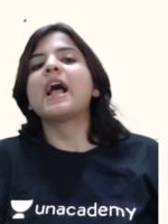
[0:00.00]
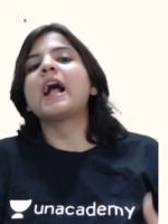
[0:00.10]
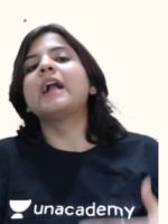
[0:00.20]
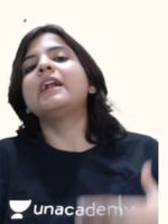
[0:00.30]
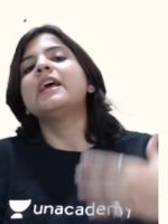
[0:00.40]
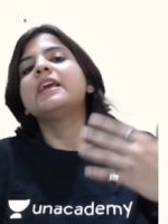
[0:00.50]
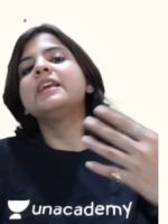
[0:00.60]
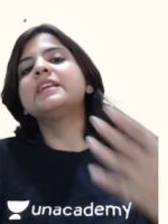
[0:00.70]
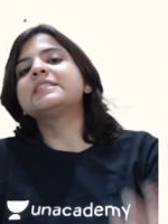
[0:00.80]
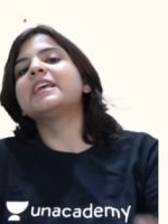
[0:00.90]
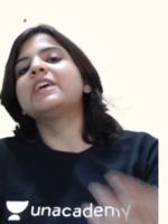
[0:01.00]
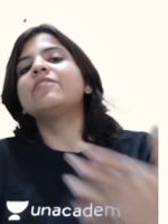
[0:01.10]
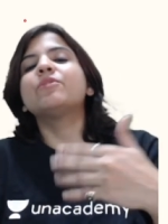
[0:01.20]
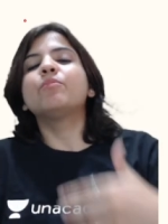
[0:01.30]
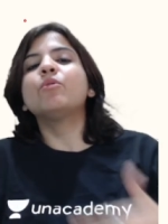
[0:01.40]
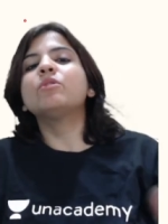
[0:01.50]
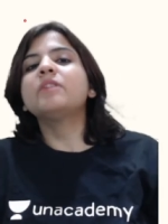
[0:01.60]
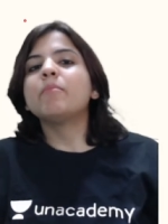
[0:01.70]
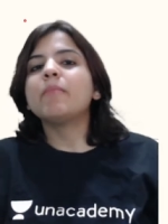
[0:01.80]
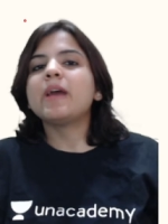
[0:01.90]
and he saved both
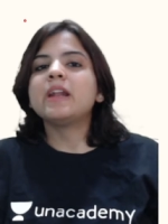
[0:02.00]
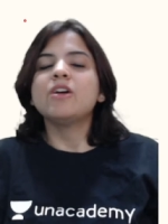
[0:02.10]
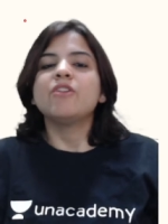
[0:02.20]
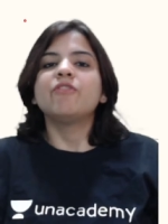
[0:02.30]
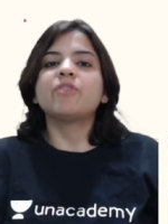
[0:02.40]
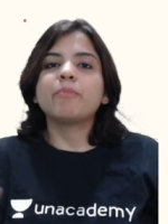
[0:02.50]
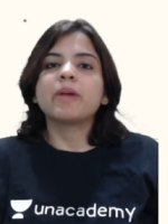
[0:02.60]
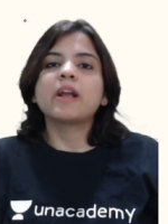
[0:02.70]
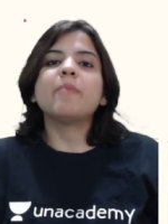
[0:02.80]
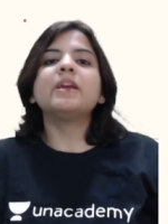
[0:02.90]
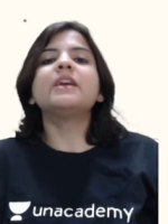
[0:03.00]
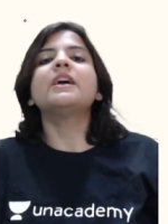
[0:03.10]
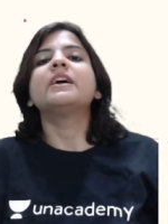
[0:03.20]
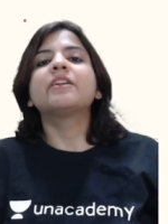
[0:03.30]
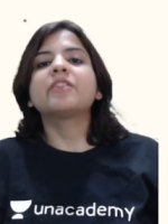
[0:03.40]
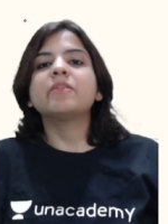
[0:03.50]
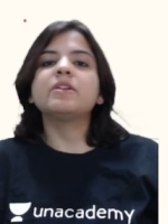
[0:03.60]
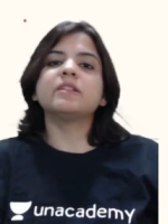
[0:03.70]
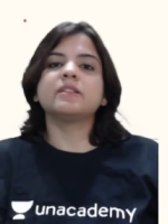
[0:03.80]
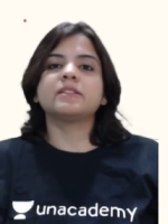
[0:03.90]
the men from becoming
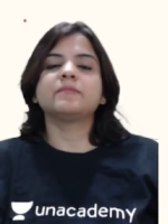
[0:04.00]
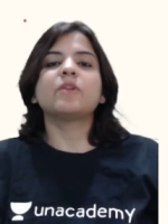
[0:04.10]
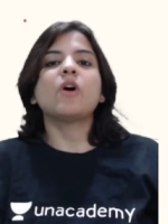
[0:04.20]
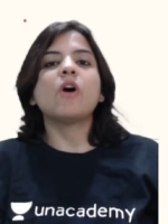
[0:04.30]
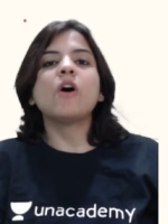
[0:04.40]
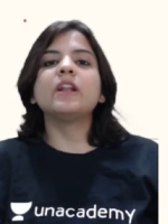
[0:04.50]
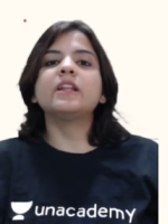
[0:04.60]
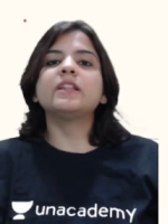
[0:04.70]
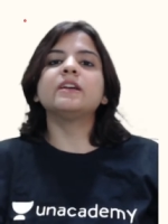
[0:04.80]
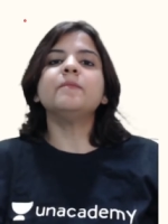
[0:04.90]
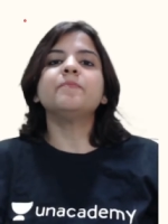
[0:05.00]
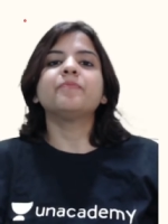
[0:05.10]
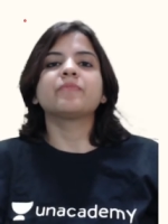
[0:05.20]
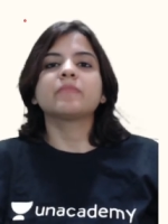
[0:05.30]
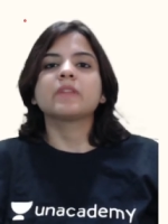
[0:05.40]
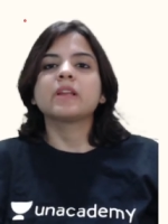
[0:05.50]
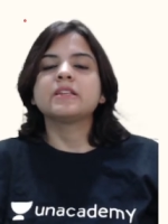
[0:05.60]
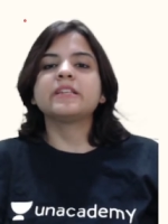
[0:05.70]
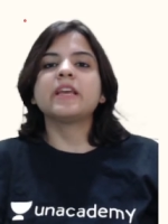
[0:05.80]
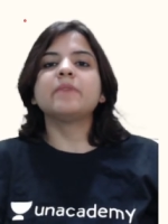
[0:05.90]
criminals, all in the
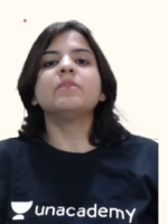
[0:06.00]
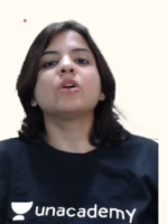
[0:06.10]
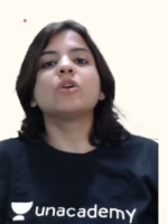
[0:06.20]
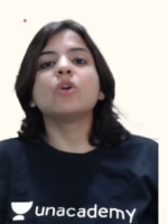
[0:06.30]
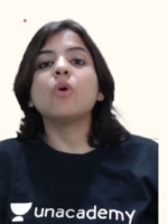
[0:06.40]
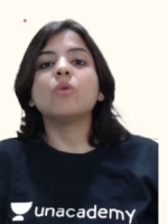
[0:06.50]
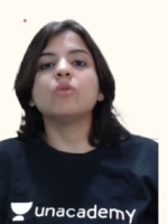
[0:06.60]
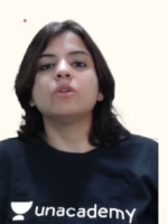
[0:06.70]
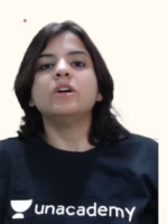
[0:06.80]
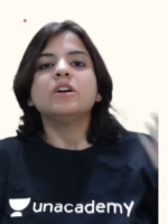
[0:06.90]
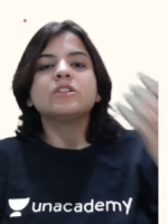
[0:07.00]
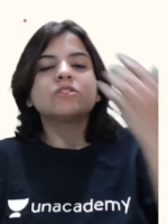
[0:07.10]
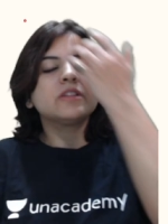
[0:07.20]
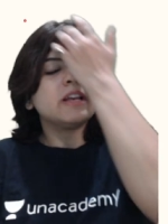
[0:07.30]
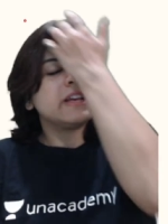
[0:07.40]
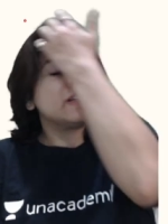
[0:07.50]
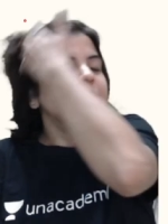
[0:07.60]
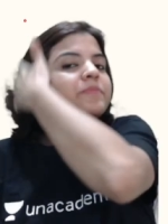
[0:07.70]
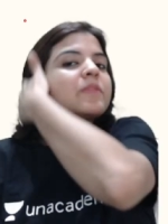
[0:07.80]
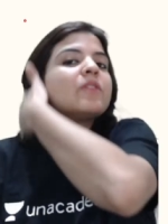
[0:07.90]
same go. So this
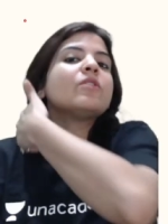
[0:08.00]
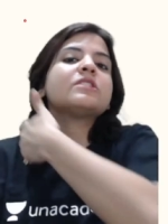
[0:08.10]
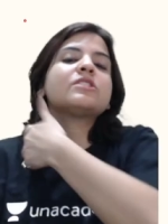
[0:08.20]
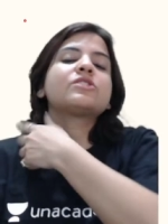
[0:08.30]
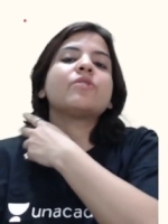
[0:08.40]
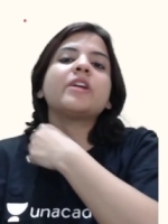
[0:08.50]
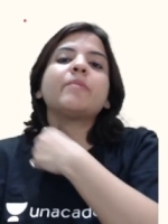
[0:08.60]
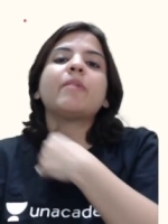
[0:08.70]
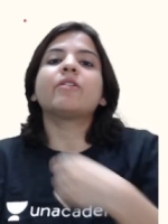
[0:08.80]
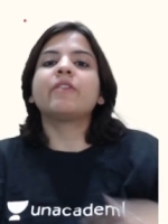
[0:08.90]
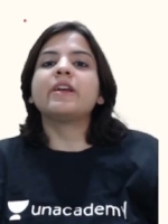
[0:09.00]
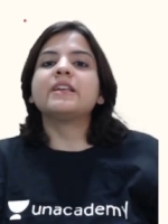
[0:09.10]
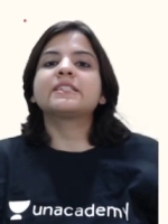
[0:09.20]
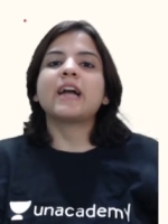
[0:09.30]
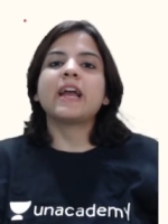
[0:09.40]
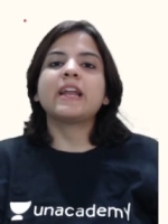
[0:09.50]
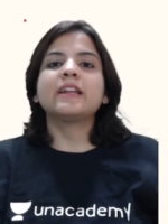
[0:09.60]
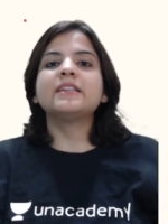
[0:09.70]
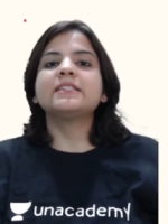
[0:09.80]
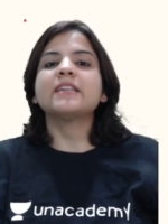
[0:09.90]
was a story about Ray's
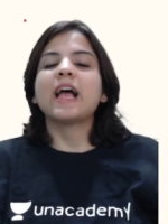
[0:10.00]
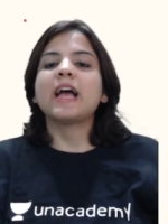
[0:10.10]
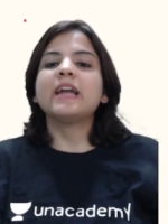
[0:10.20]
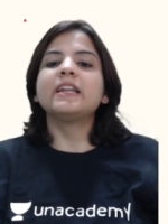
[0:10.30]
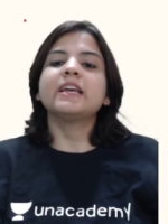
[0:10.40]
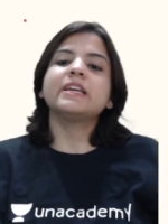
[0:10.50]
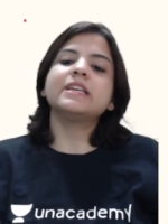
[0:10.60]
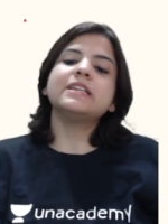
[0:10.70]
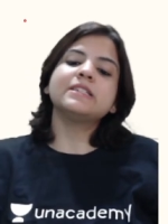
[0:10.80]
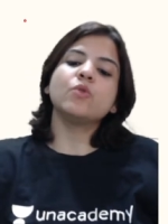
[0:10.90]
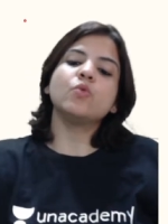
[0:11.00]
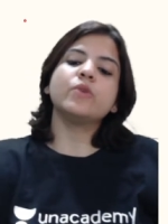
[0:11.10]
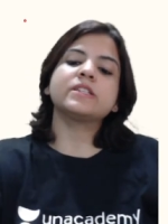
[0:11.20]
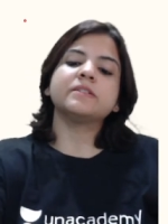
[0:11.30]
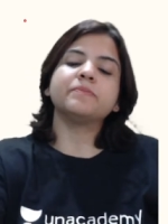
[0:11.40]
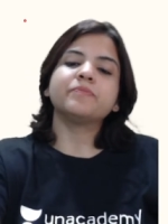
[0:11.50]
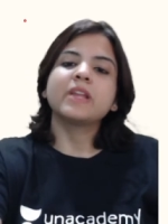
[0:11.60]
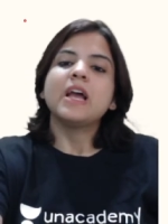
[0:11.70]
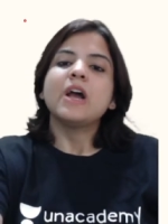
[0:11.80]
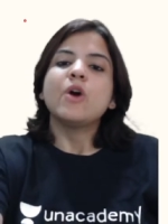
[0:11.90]
kindness and his wisdom.
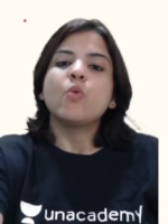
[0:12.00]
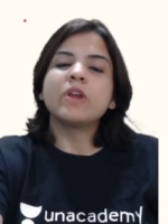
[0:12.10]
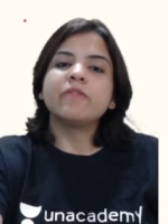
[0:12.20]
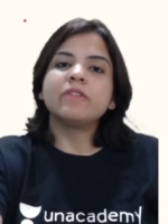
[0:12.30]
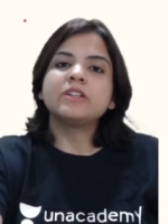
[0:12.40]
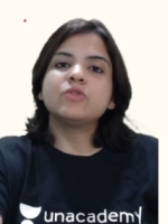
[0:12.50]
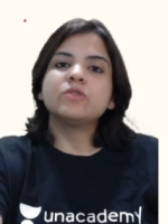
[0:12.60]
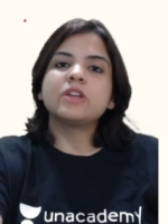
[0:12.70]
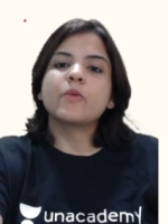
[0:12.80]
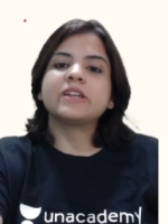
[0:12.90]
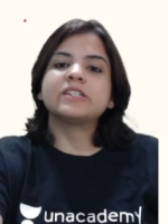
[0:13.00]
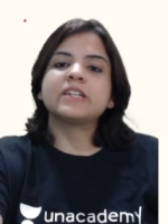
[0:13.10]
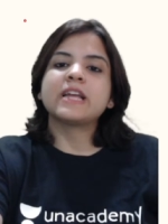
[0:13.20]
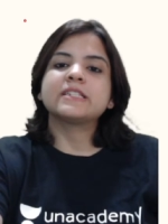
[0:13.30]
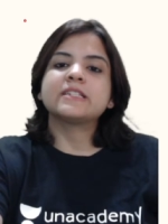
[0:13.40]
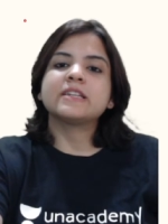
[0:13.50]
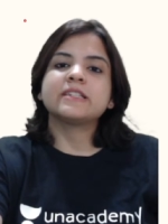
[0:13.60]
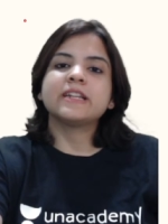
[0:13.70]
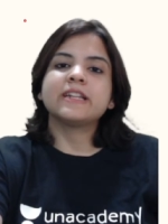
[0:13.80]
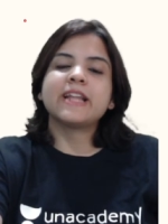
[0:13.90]
We will do the question answers
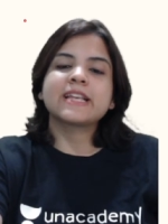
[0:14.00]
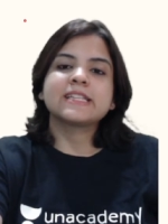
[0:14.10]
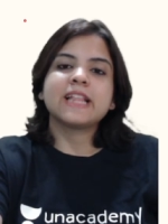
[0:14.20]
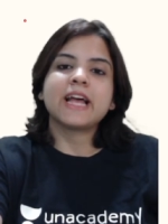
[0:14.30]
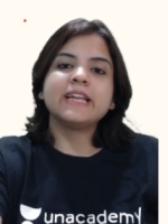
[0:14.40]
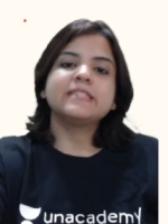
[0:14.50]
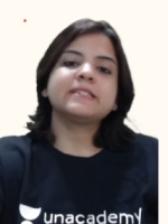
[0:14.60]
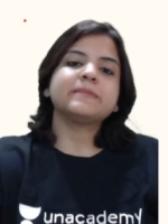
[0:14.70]
in the next slides.